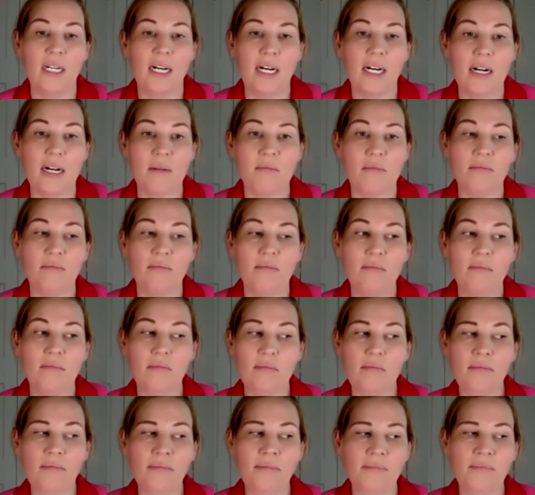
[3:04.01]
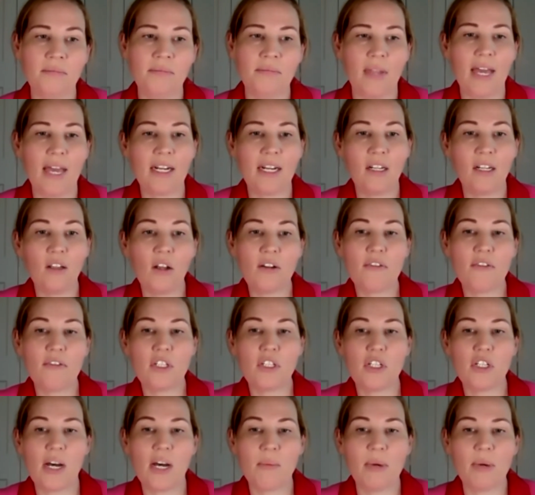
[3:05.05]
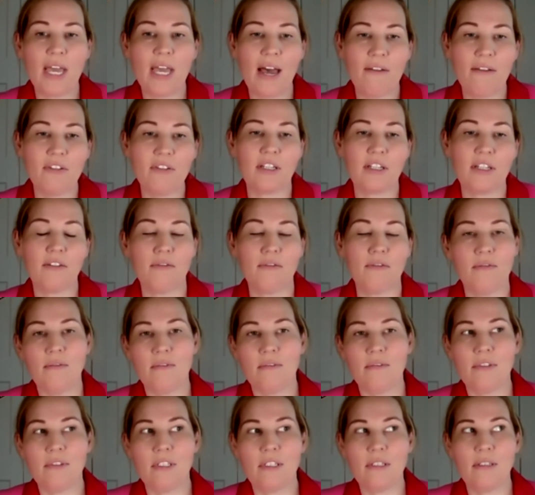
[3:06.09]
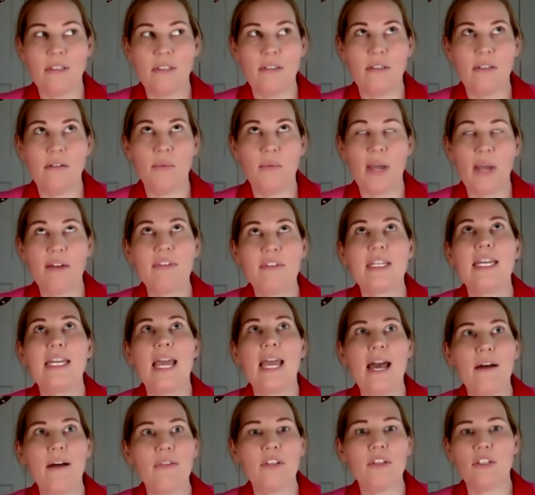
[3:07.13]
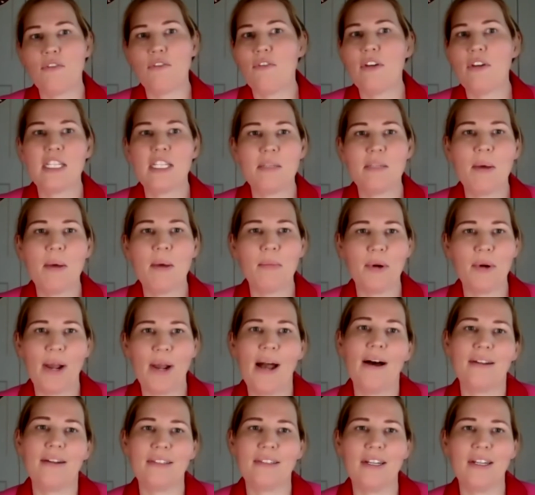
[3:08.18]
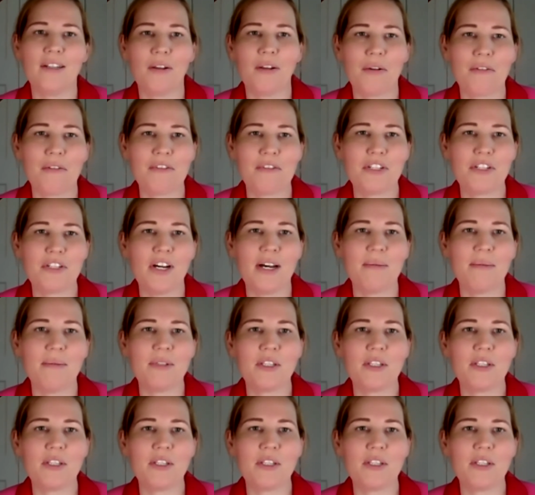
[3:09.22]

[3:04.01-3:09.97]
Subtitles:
And a lot of the time we have to count the defence member out a lot of the time.